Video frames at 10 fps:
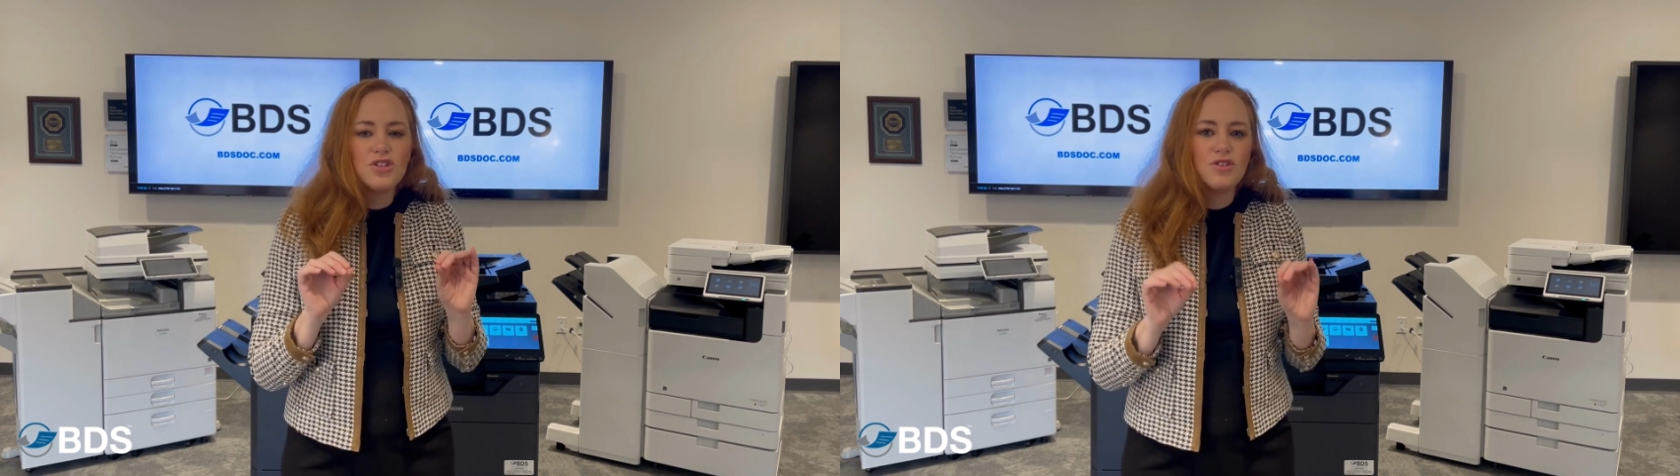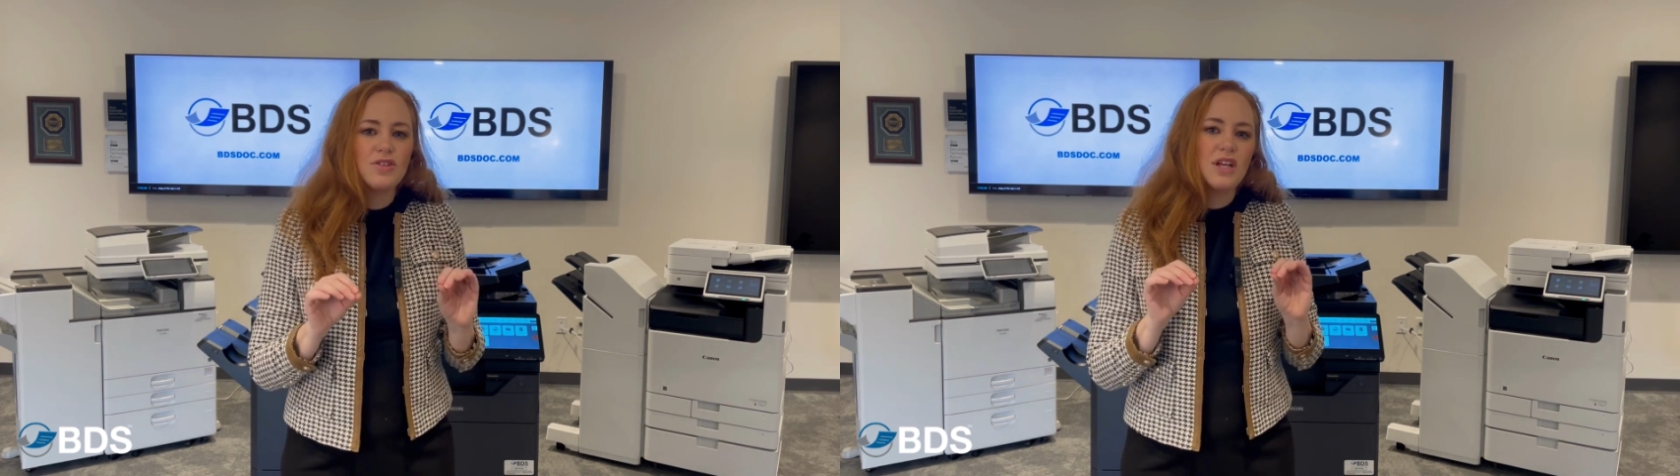
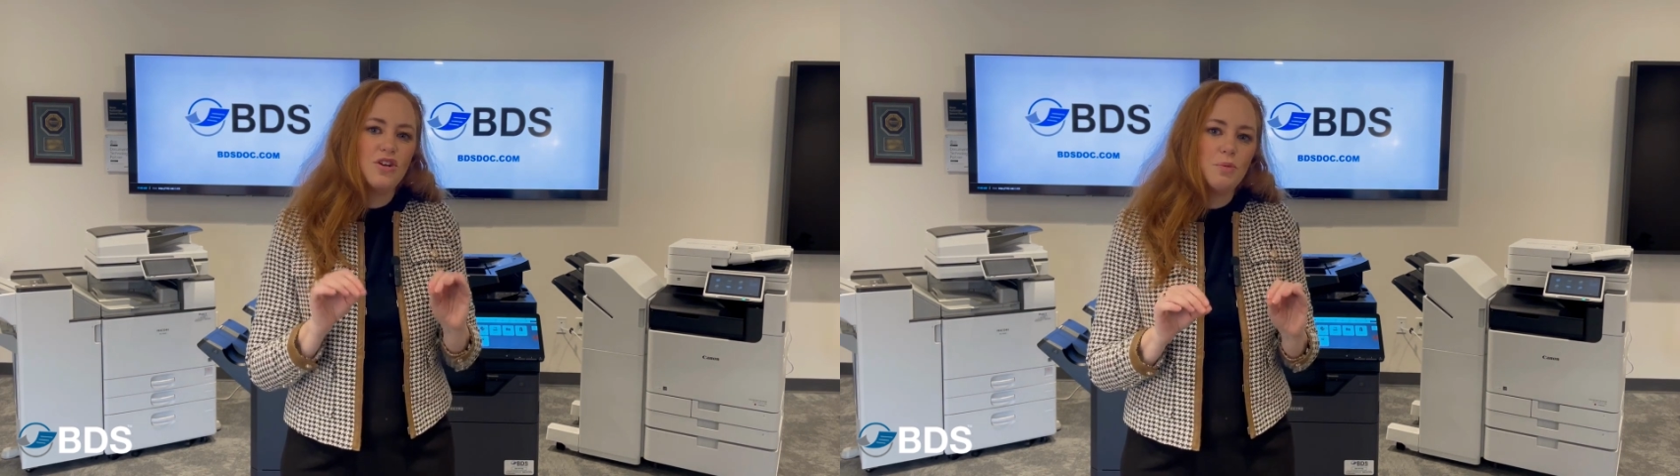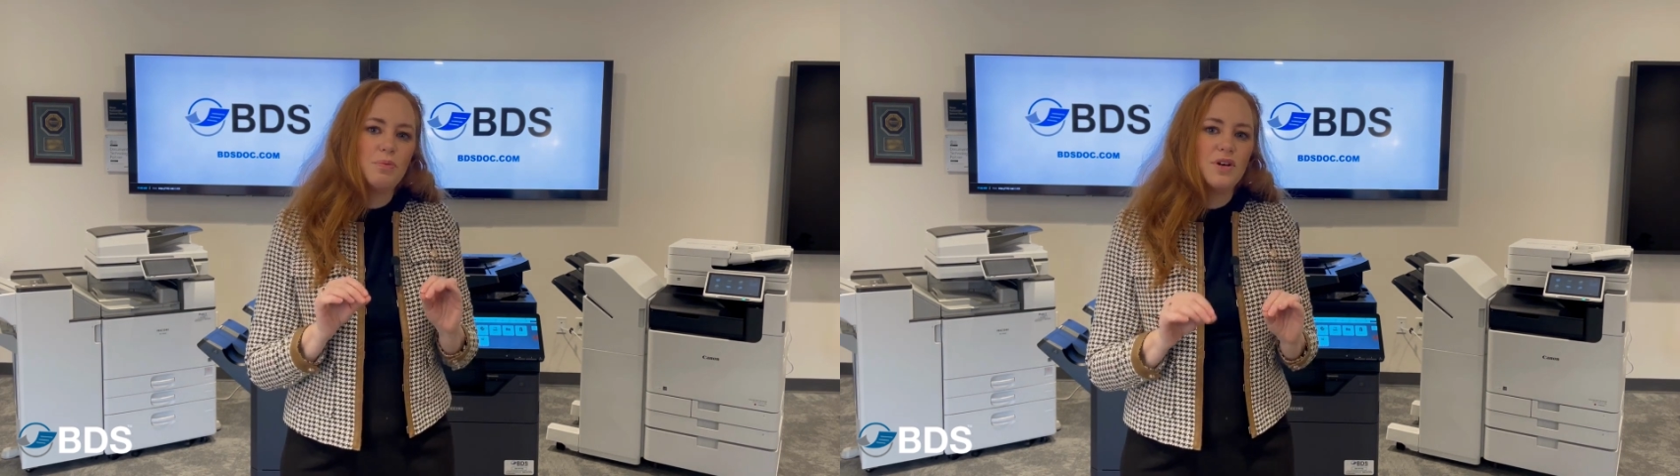sure that
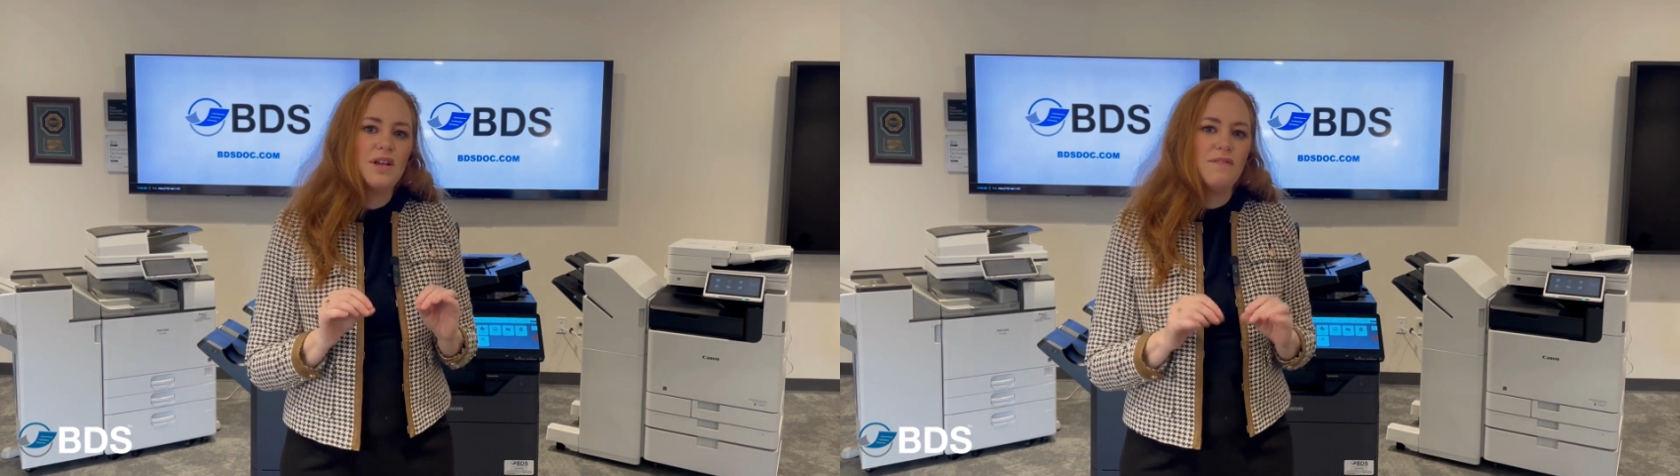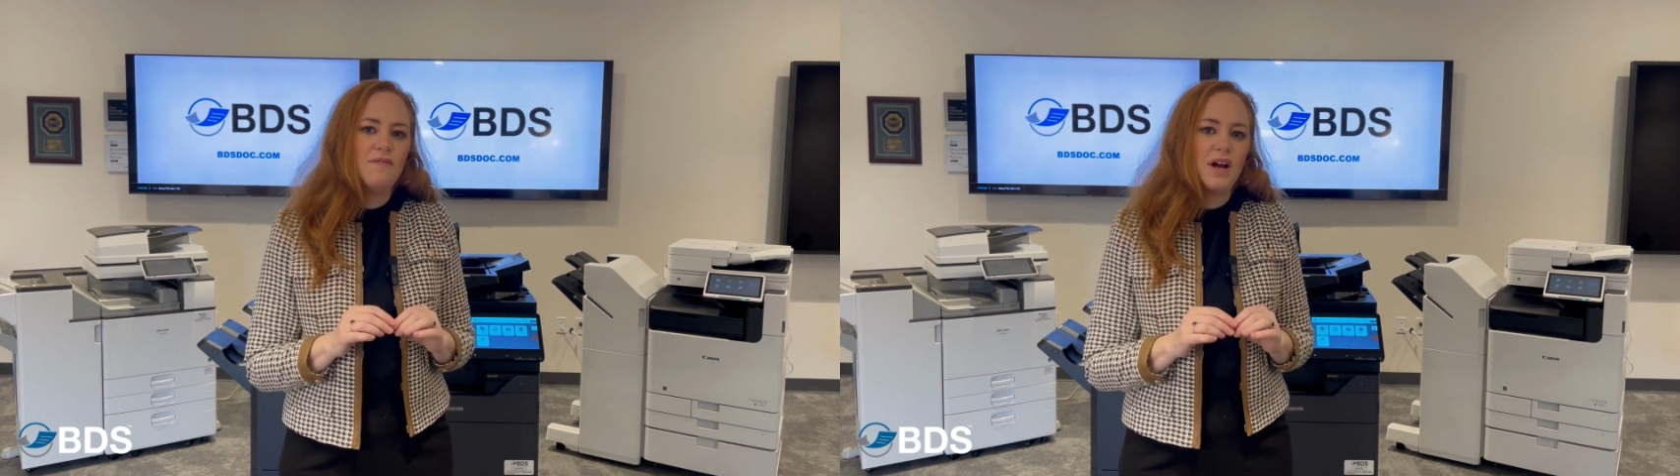your print
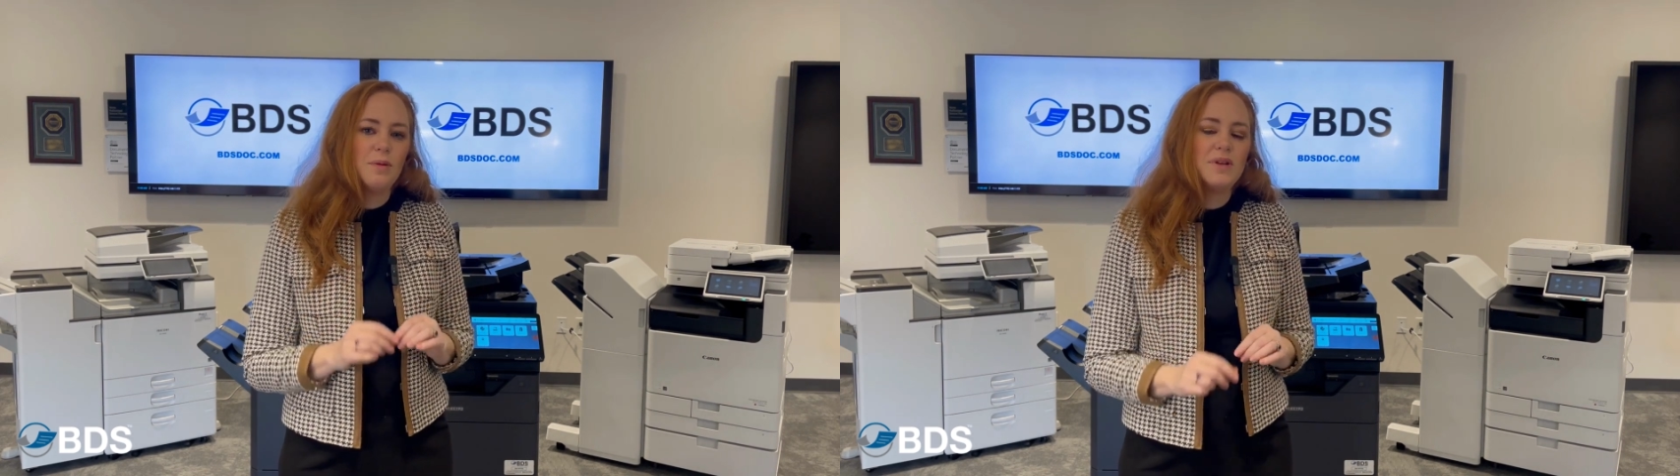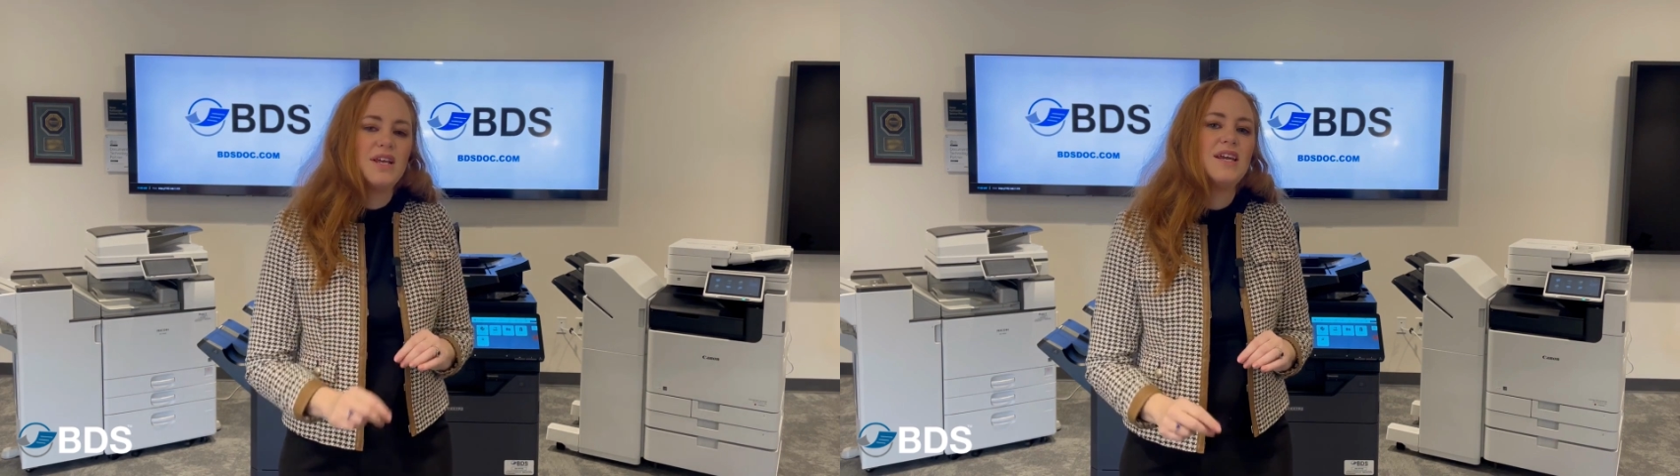
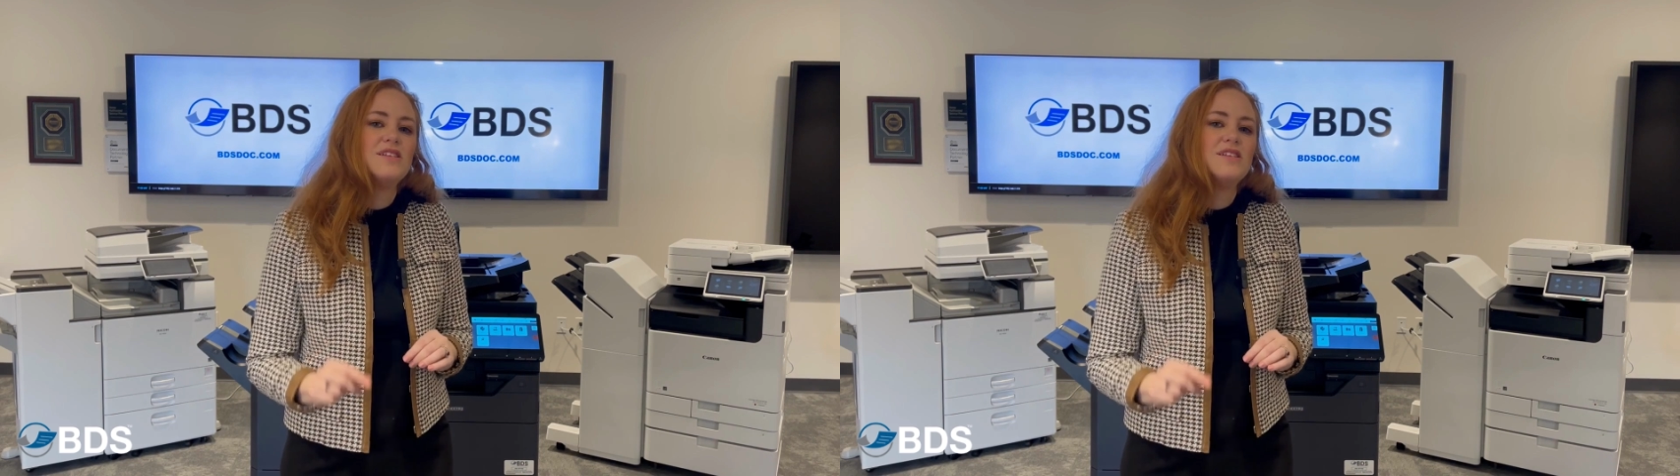environment